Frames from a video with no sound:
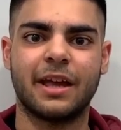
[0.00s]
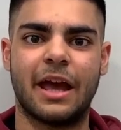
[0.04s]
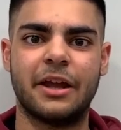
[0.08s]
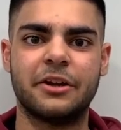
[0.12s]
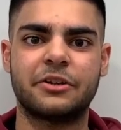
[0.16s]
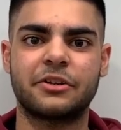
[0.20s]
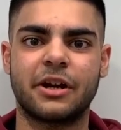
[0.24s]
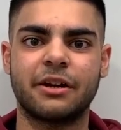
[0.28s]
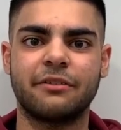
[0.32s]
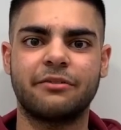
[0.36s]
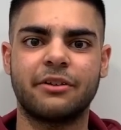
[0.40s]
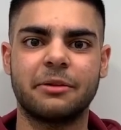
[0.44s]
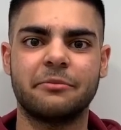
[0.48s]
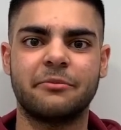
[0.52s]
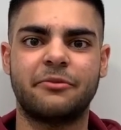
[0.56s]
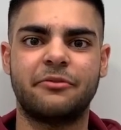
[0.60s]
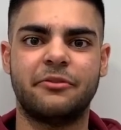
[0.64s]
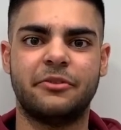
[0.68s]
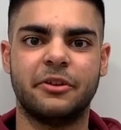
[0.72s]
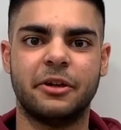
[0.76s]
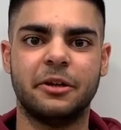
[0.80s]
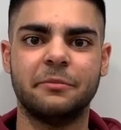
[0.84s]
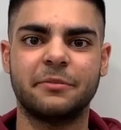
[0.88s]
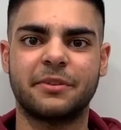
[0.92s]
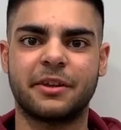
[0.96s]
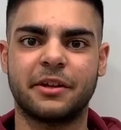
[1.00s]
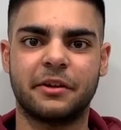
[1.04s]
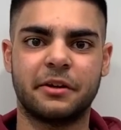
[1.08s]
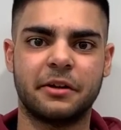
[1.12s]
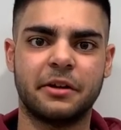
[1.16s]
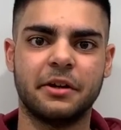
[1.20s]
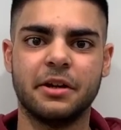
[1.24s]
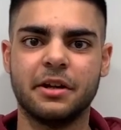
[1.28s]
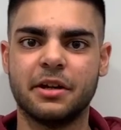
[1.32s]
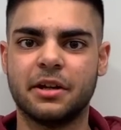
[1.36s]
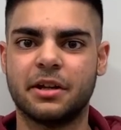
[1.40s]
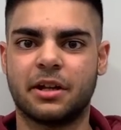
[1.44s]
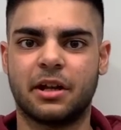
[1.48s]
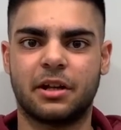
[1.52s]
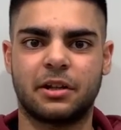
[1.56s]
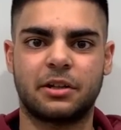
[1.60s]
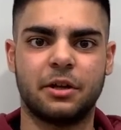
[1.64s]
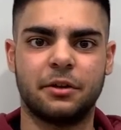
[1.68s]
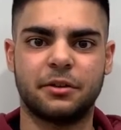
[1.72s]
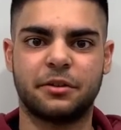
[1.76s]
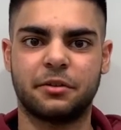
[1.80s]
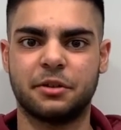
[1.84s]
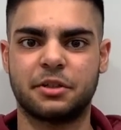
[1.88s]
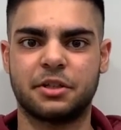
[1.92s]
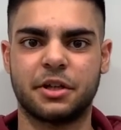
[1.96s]
and try to find films that are
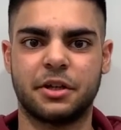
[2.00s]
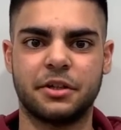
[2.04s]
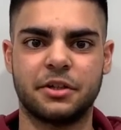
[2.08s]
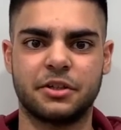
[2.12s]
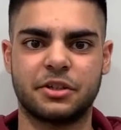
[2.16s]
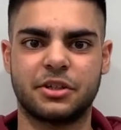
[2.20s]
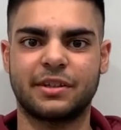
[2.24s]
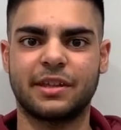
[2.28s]
close to each other.